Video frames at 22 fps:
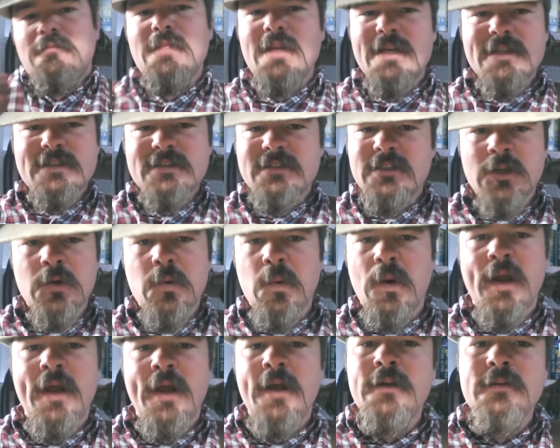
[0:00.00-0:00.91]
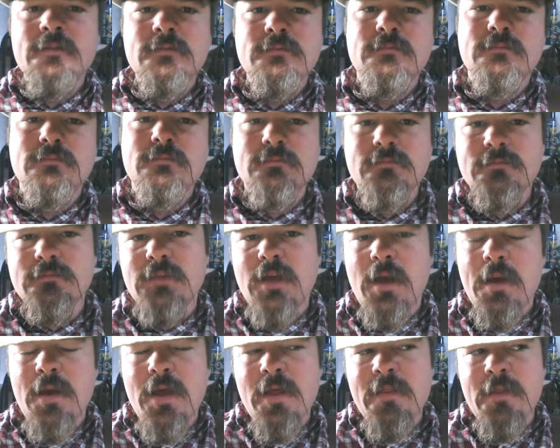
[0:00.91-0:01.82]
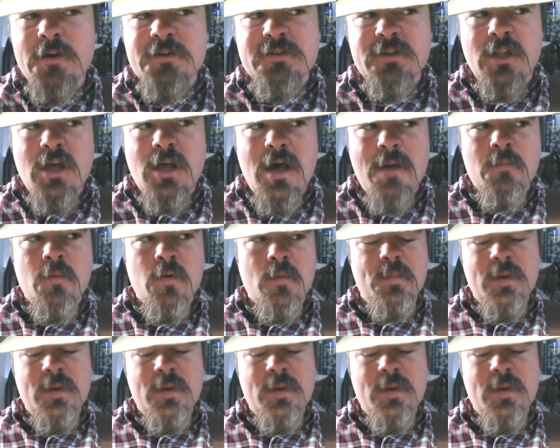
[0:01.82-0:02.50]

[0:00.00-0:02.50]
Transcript: it's still around. There's a lot more